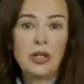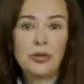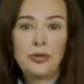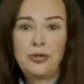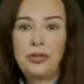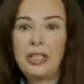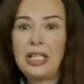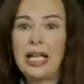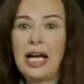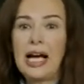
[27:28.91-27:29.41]

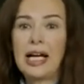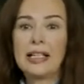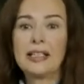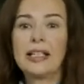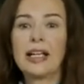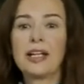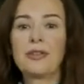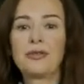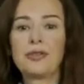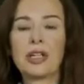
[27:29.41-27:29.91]
their
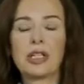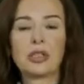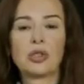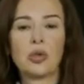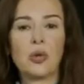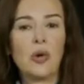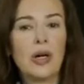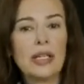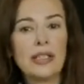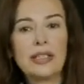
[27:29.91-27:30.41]

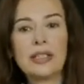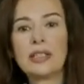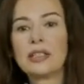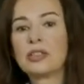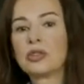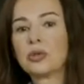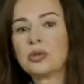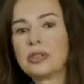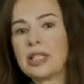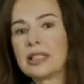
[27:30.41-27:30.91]
bookings
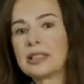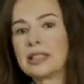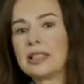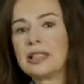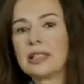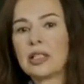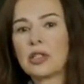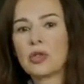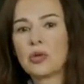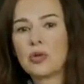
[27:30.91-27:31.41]
short term,
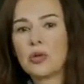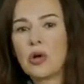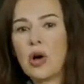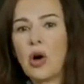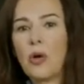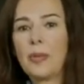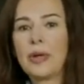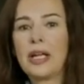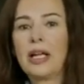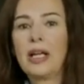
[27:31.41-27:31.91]
depending
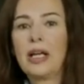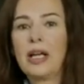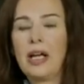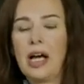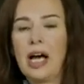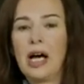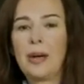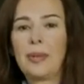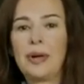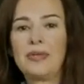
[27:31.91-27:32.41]
on the
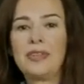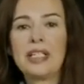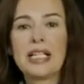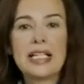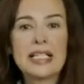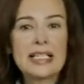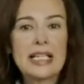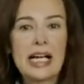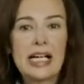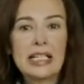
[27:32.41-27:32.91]

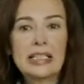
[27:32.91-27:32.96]
situation.